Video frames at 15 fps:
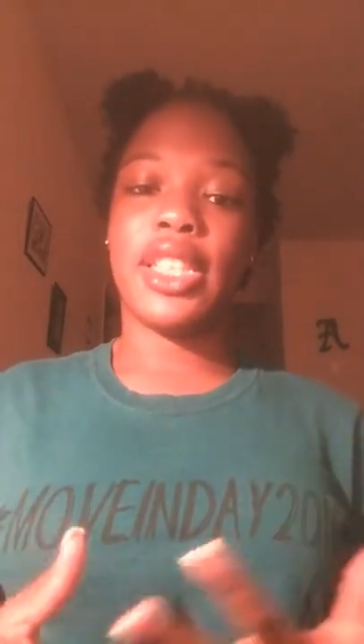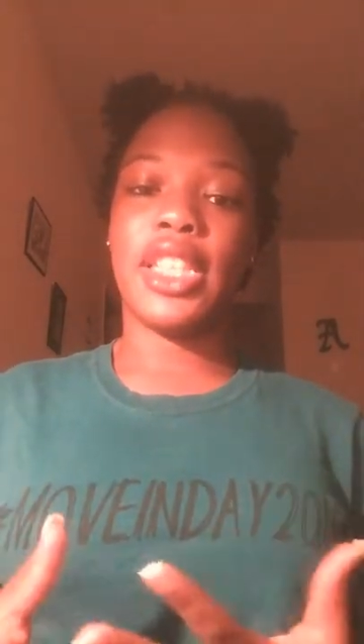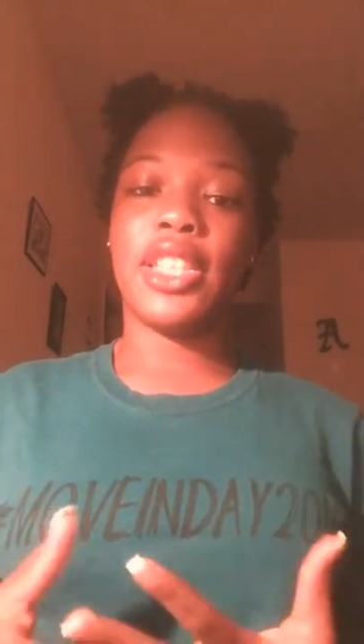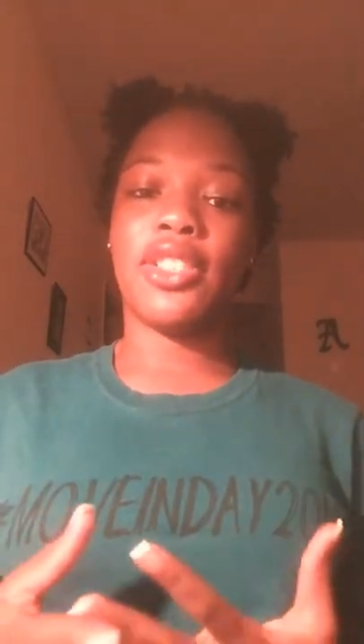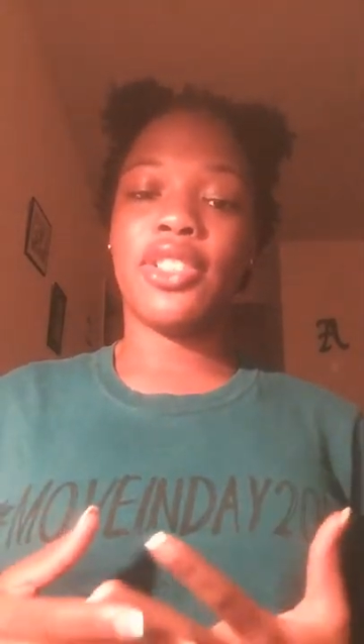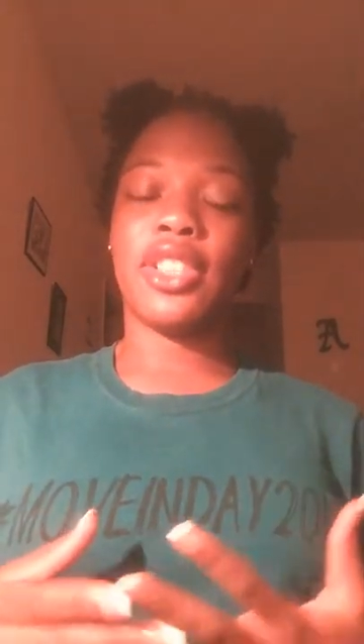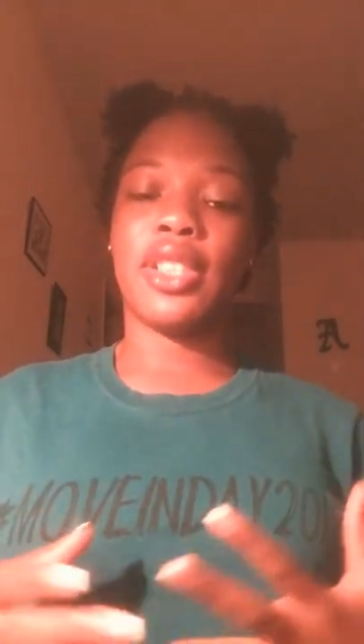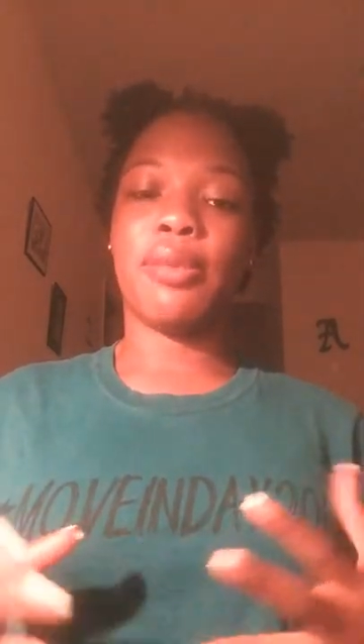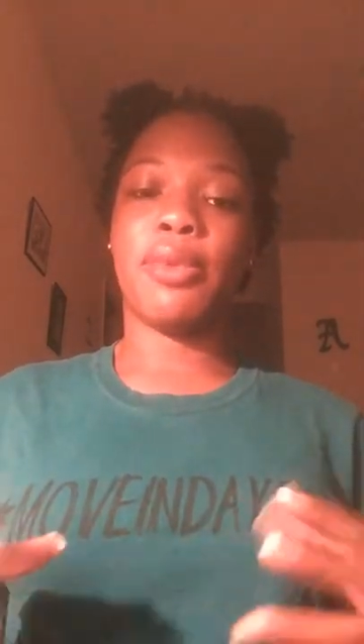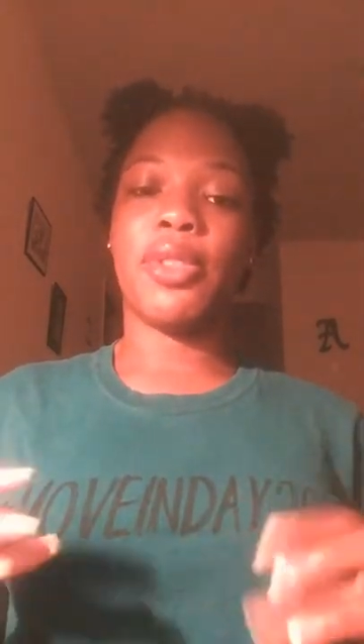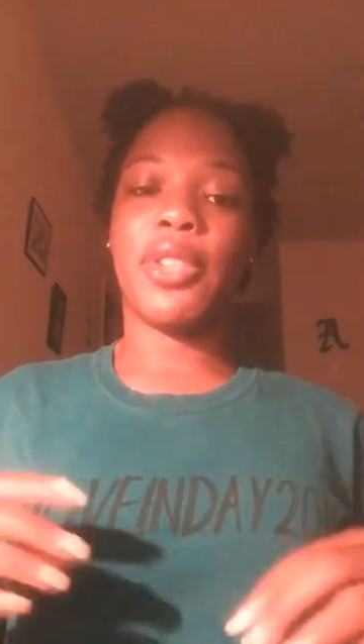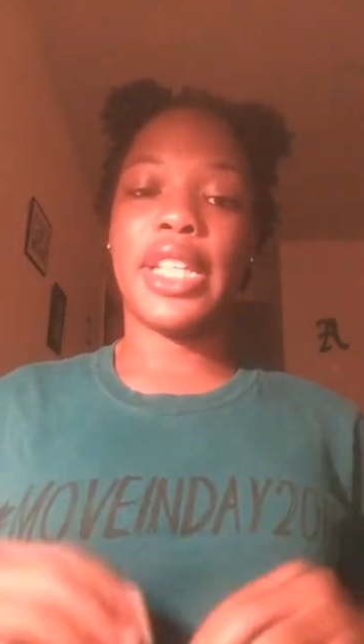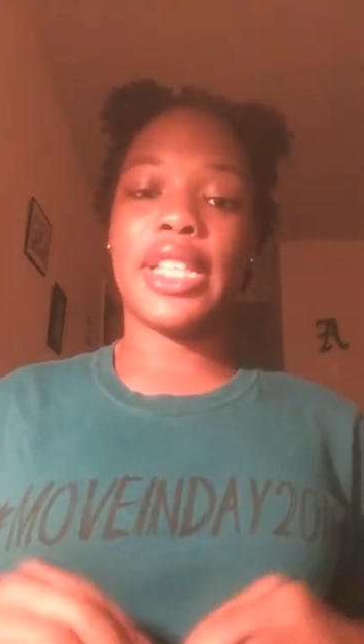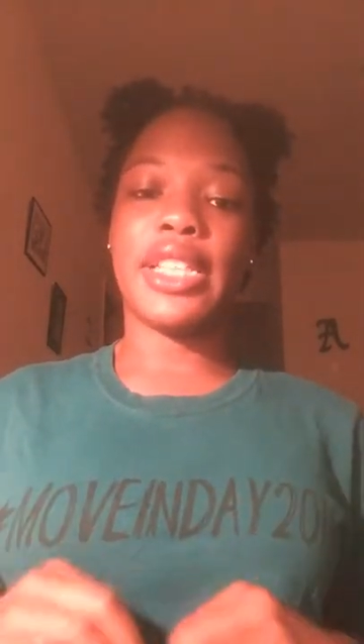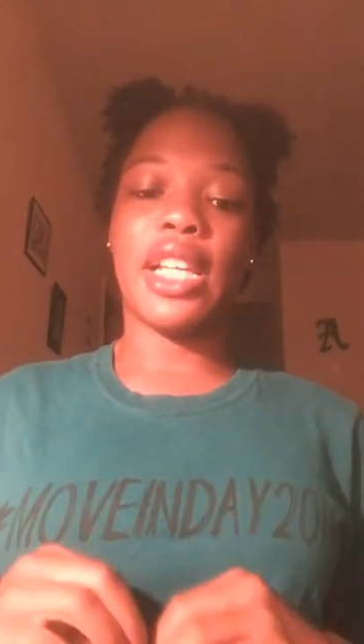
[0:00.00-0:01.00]
these are some
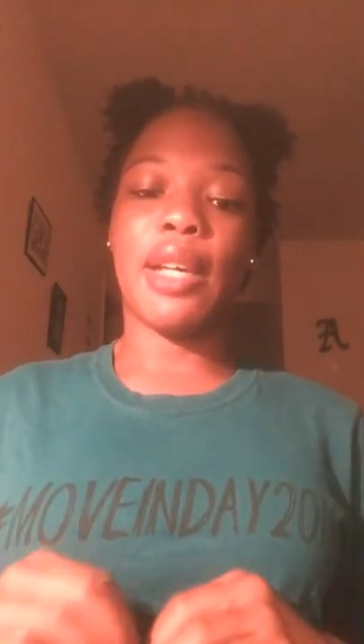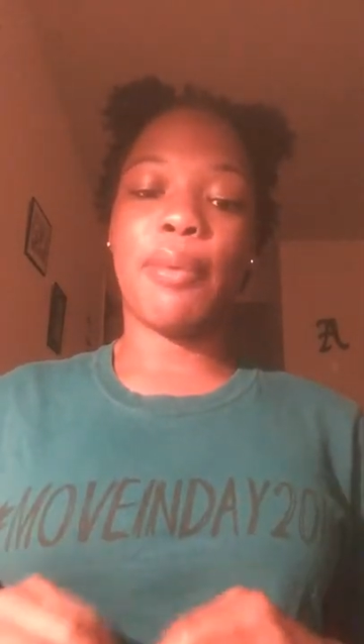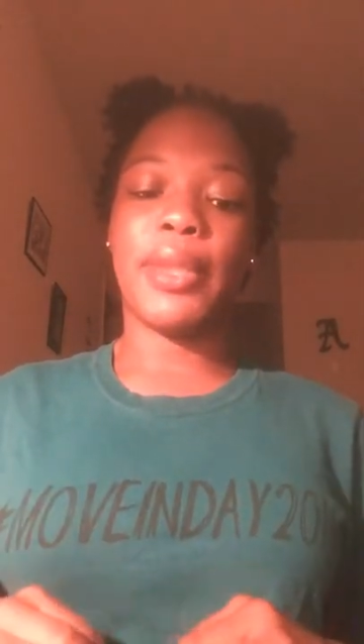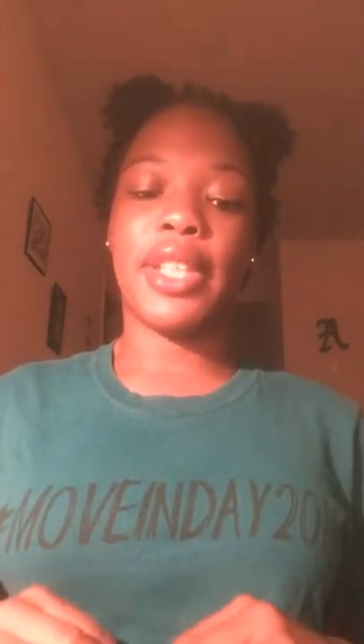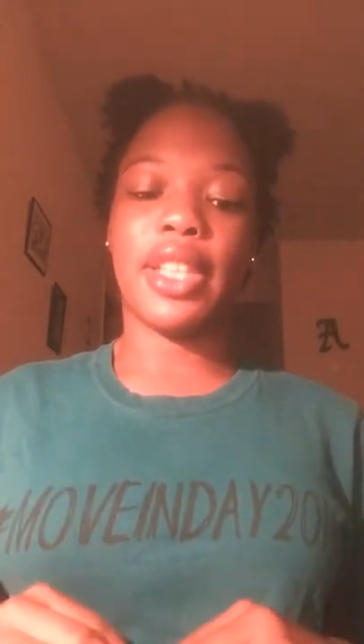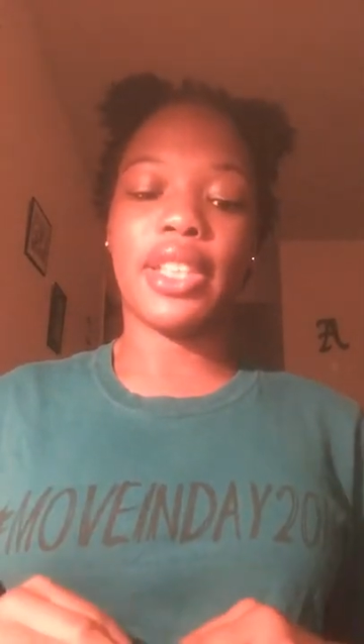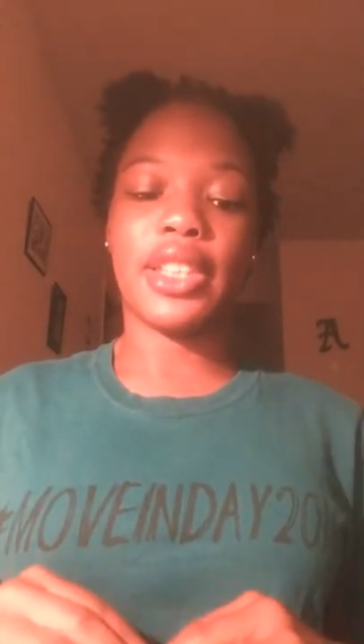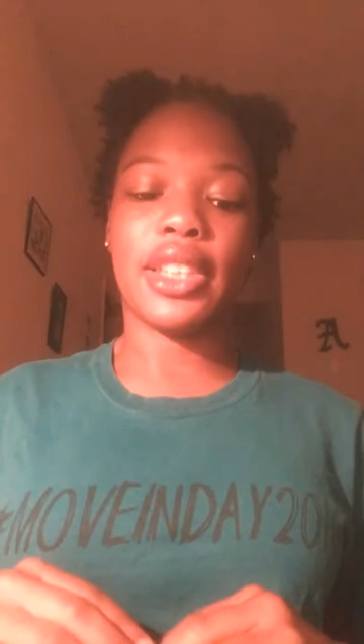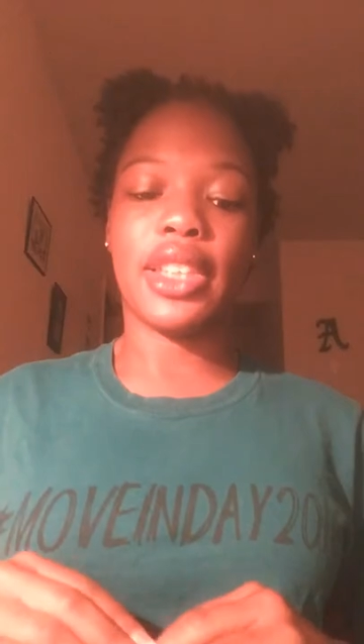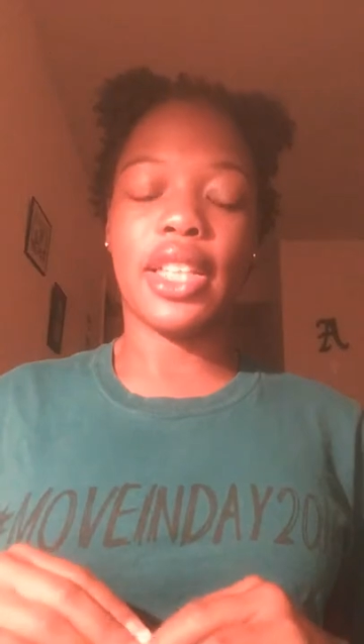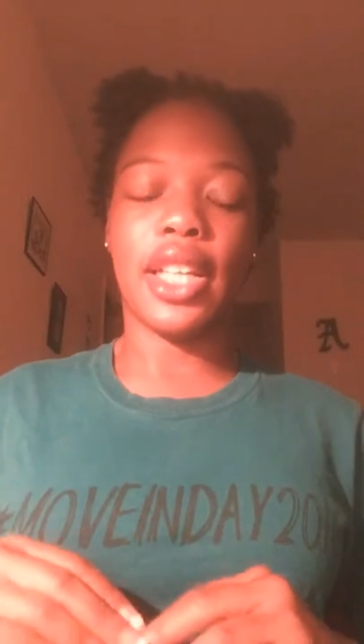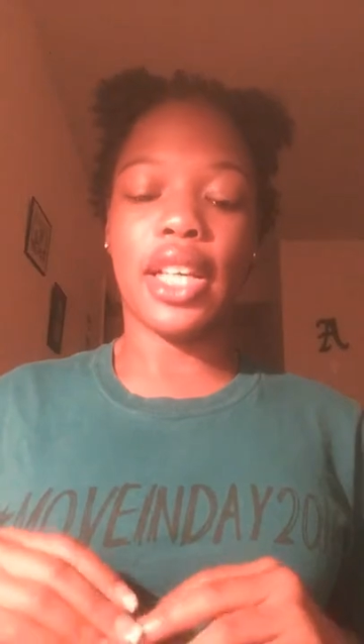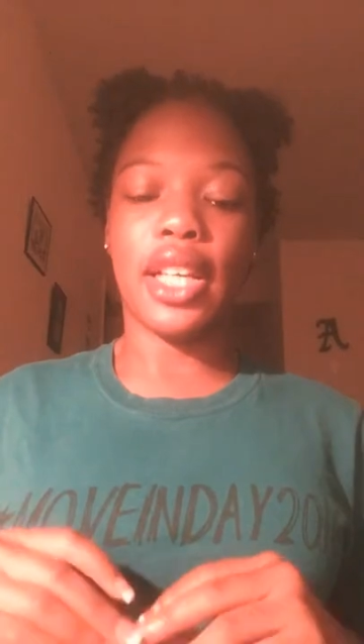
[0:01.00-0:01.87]
great topics.